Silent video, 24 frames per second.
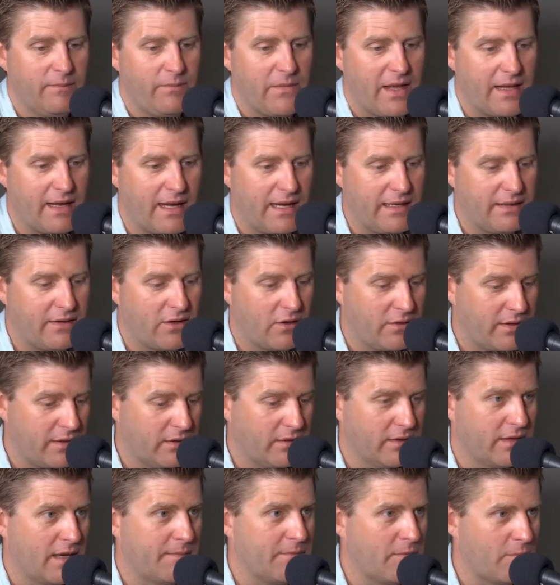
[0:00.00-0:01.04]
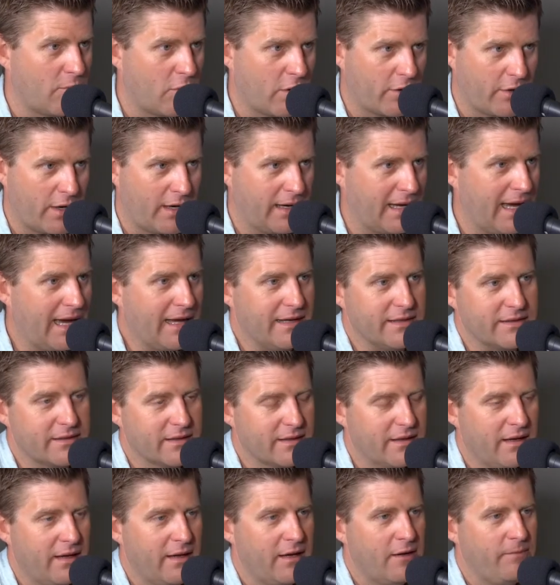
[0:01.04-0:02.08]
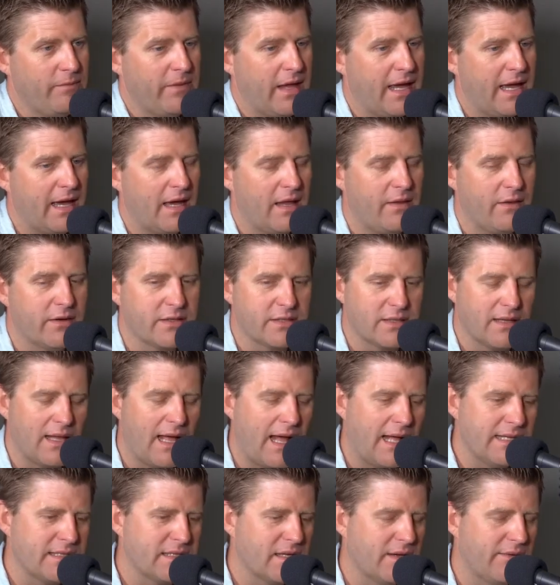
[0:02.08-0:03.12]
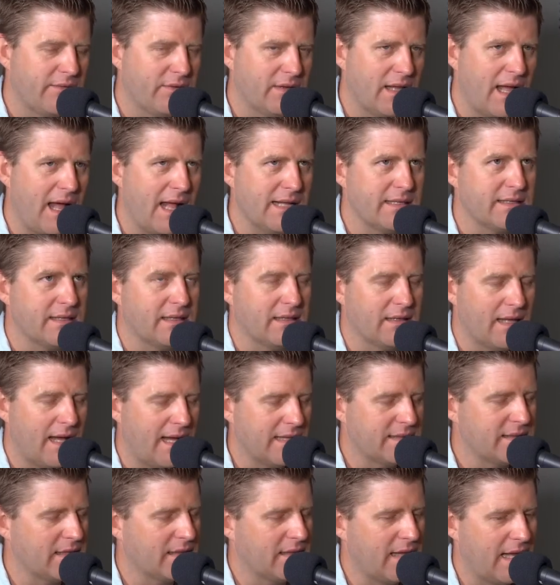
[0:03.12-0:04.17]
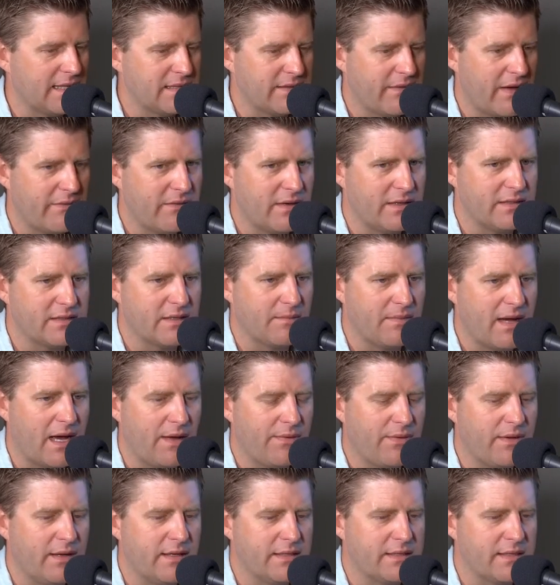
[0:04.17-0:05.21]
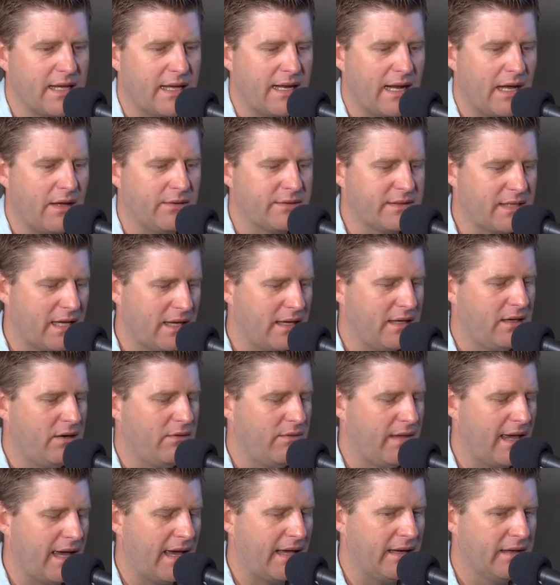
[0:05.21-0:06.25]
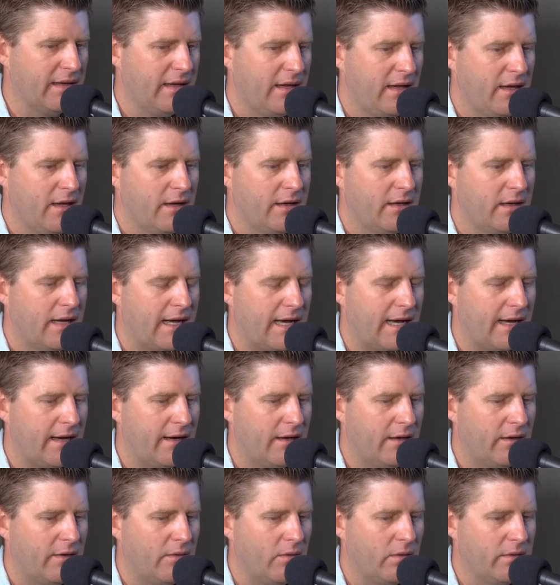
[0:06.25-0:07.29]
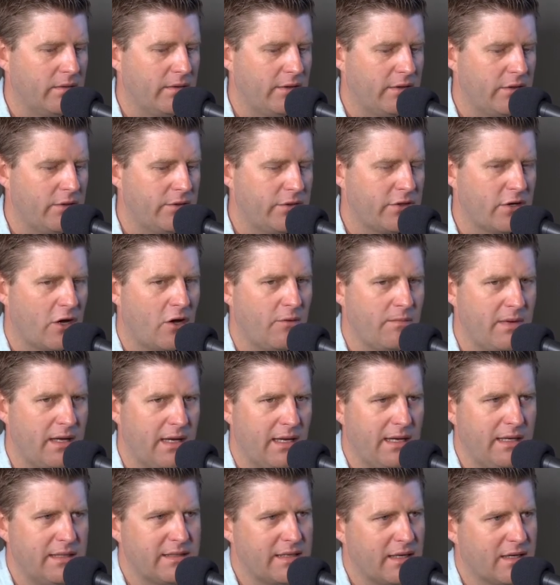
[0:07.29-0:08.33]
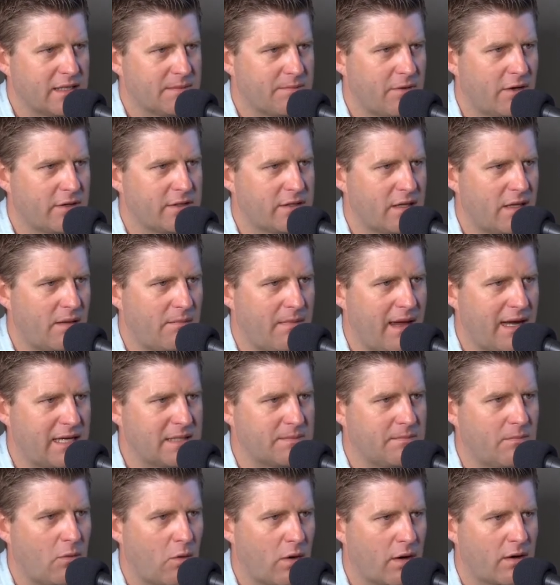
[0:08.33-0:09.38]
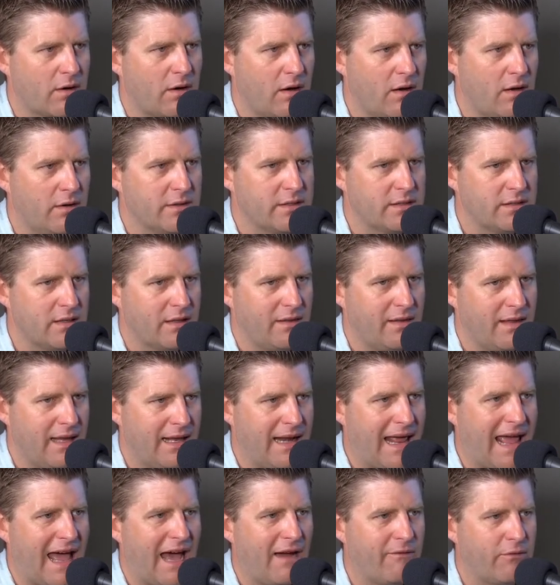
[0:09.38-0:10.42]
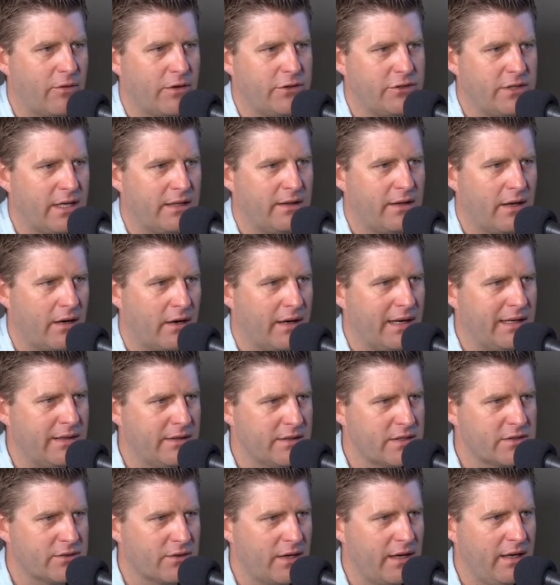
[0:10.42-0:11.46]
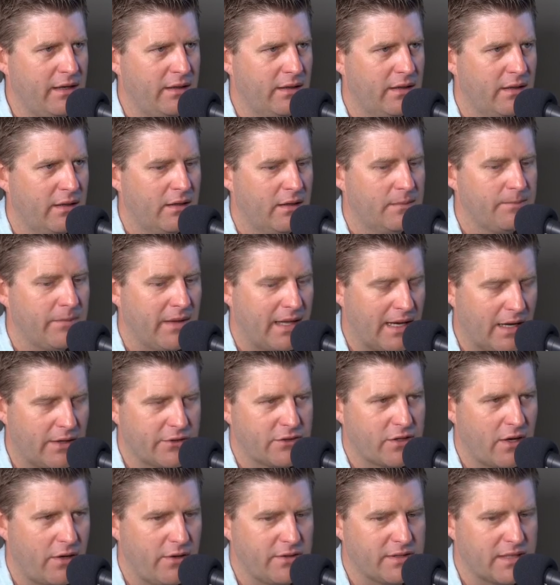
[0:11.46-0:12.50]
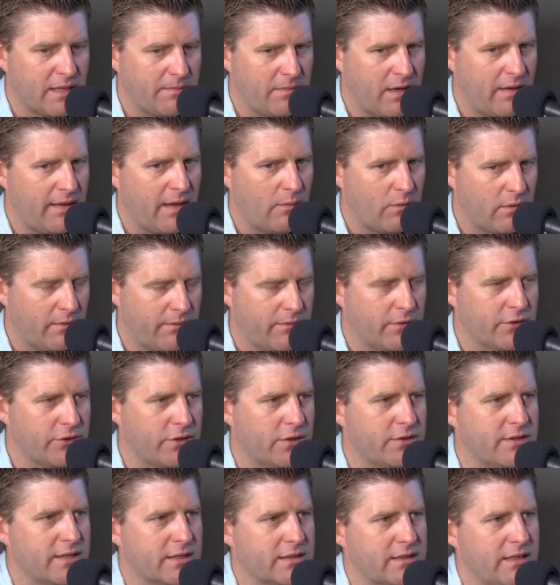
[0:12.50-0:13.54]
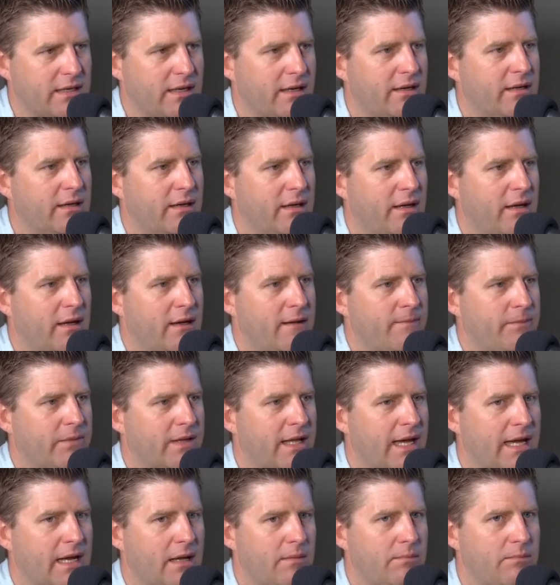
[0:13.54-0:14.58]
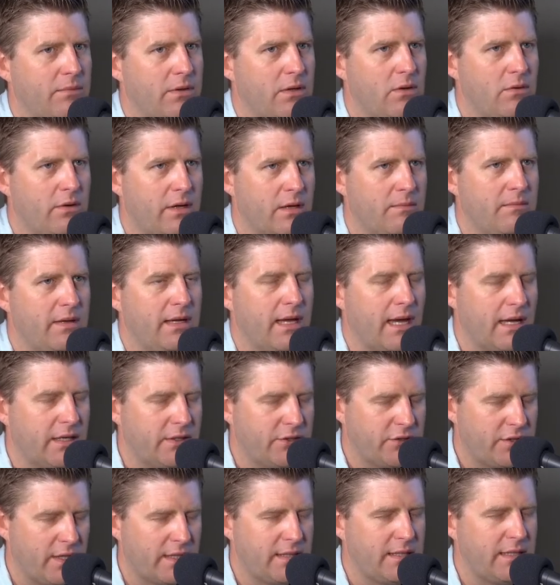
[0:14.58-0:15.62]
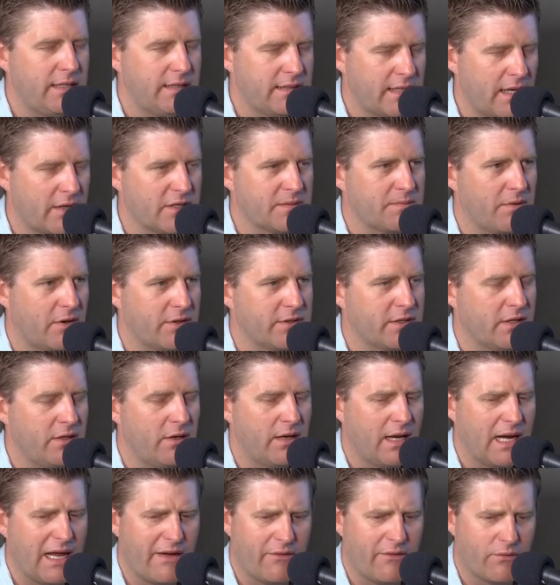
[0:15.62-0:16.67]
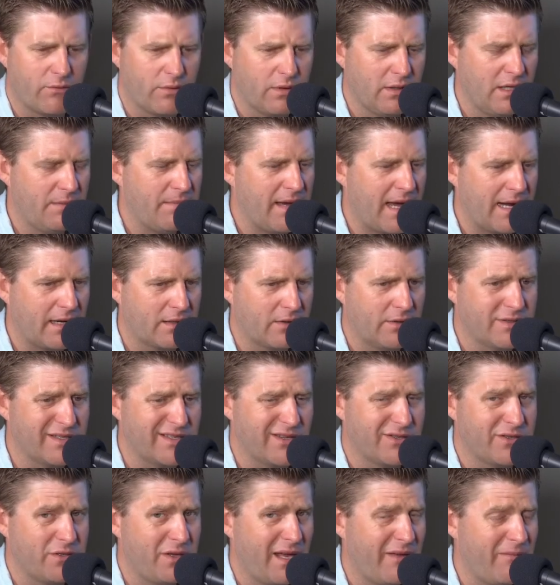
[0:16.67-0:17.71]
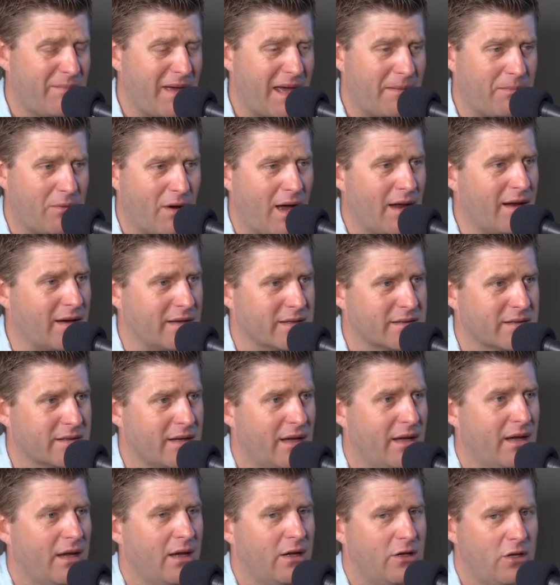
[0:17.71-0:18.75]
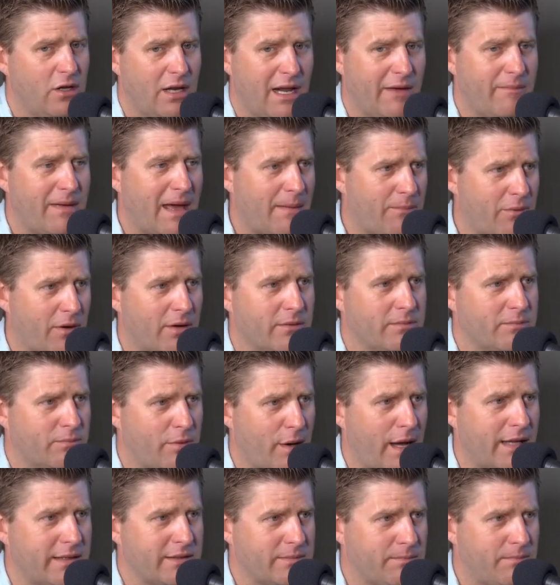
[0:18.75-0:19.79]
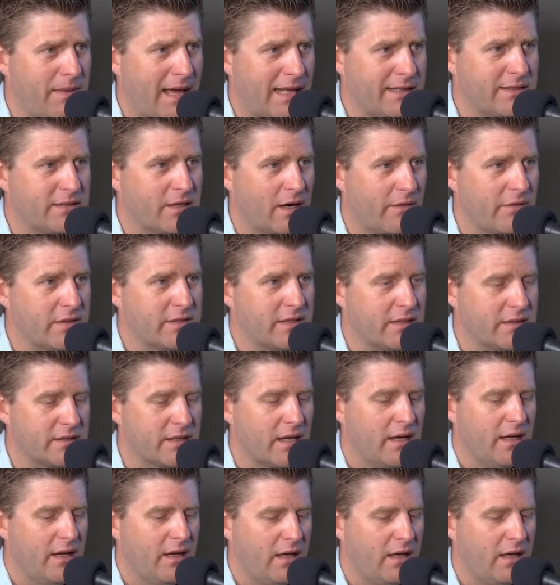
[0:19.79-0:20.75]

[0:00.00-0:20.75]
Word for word: and I'd go kill a couple more green guys. Bring the yeah, guys. There's lots of lots up. and lots and lots of evidence about this. And I'll tell you that uh, you show me any salesperson that makes more calls than average in their industry, and I'll show you somebody that will for sure succeed. Yeah. Like, you can be a shitty salesperson. You yeah. can have really bad closing skills. You have bad products. Yeah. You have bad, pro bad bad services.